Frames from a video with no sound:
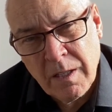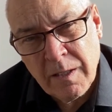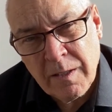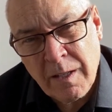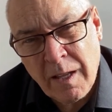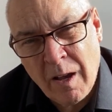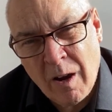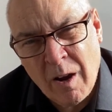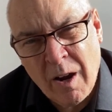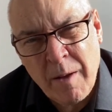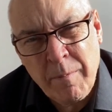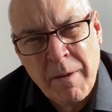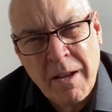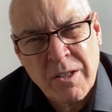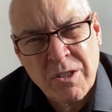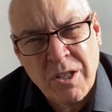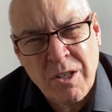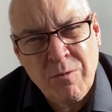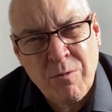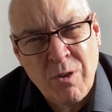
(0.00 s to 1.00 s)
Now, I'm
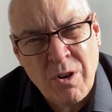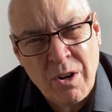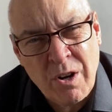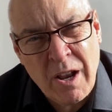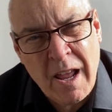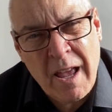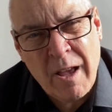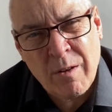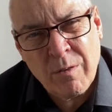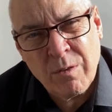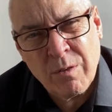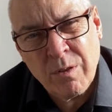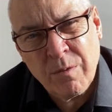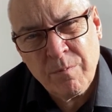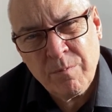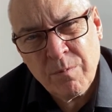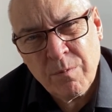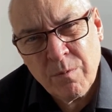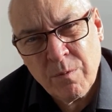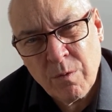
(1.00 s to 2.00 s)
actually renowned
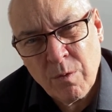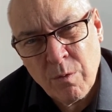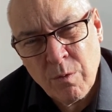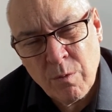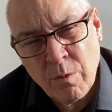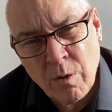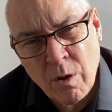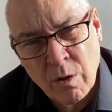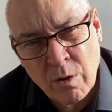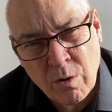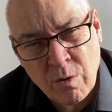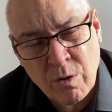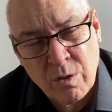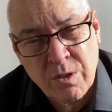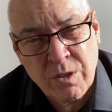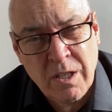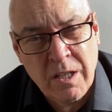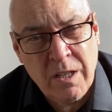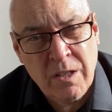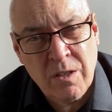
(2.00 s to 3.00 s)

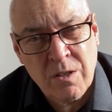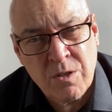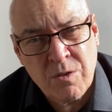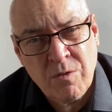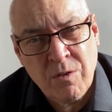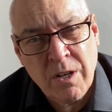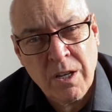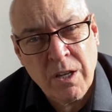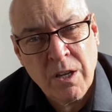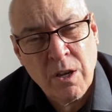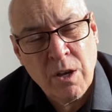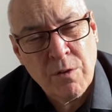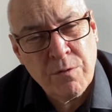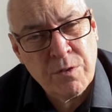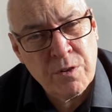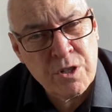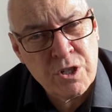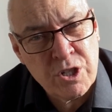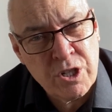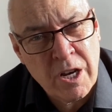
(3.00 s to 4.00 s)
across the industry
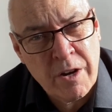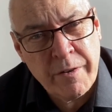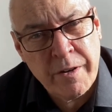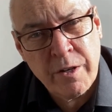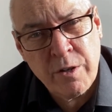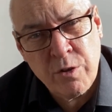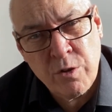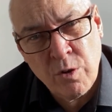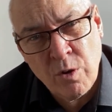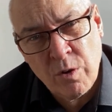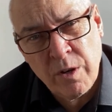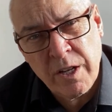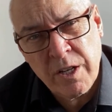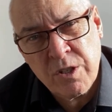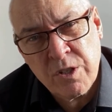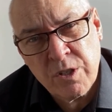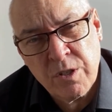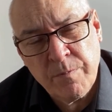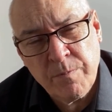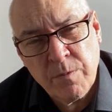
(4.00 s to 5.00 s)
for sharing
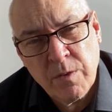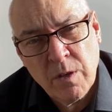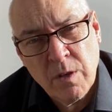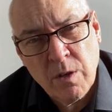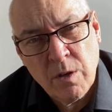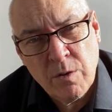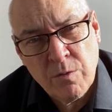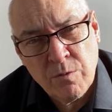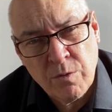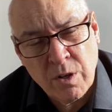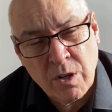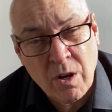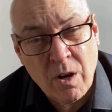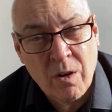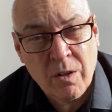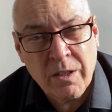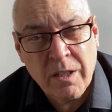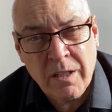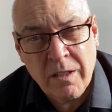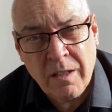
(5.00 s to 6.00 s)
knowledge
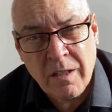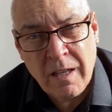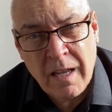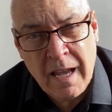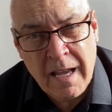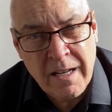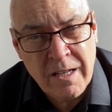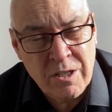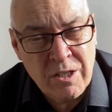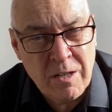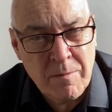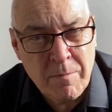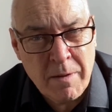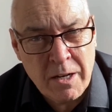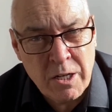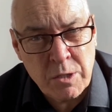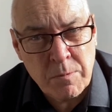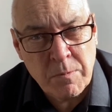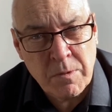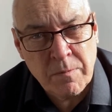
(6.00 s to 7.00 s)
regarding energy
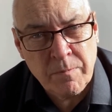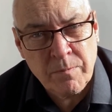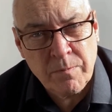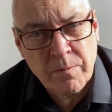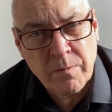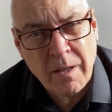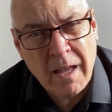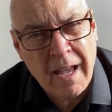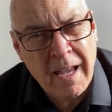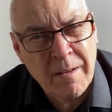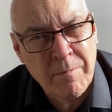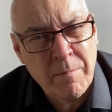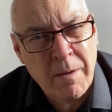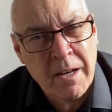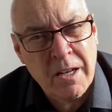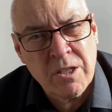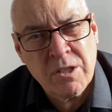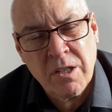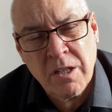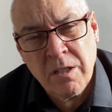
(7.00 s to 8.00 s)
management and
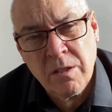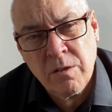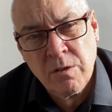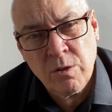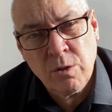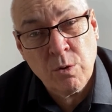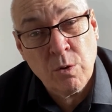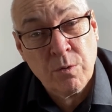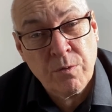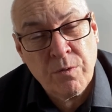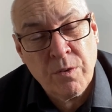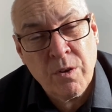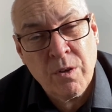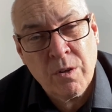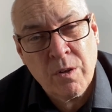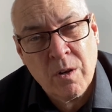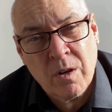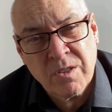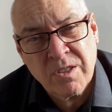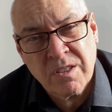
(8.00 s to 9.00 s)
managing your
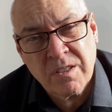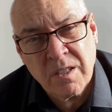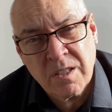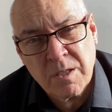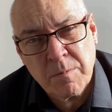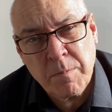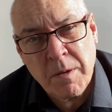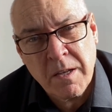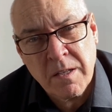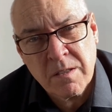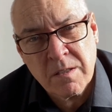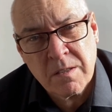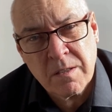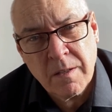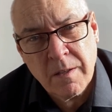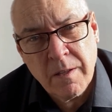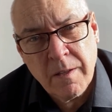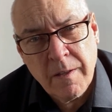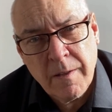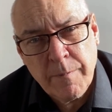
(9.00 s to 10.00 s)
third largest
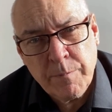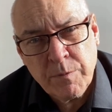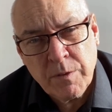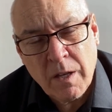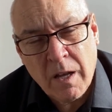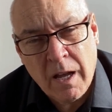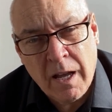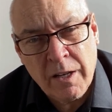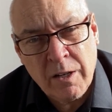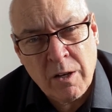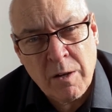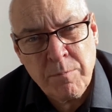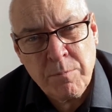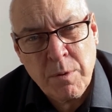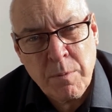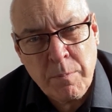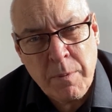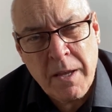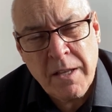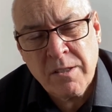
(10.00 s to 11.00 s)
expense. And I'm
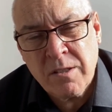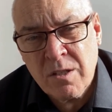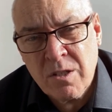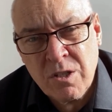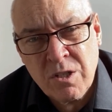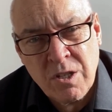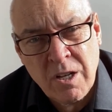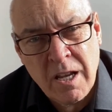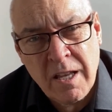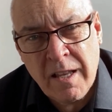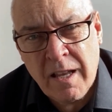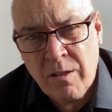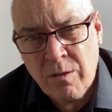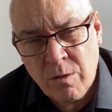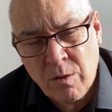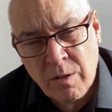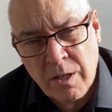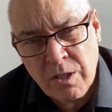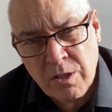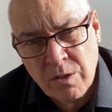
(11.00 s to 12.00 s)
prepared to share that
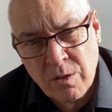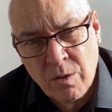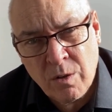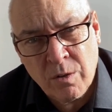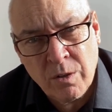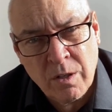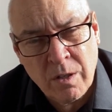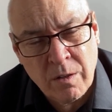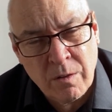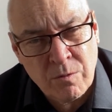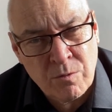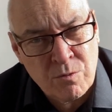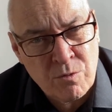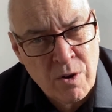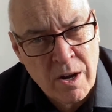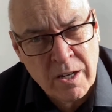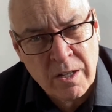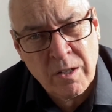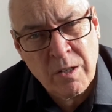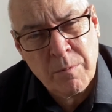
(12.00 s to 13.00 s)
knowledge on a
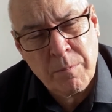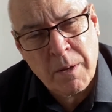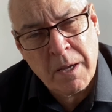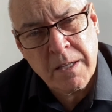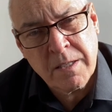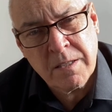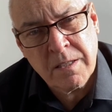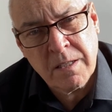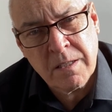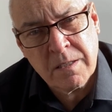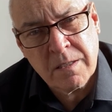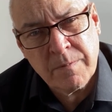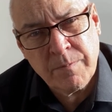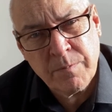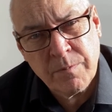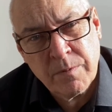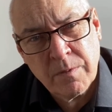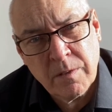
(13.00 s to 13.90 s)
regular basis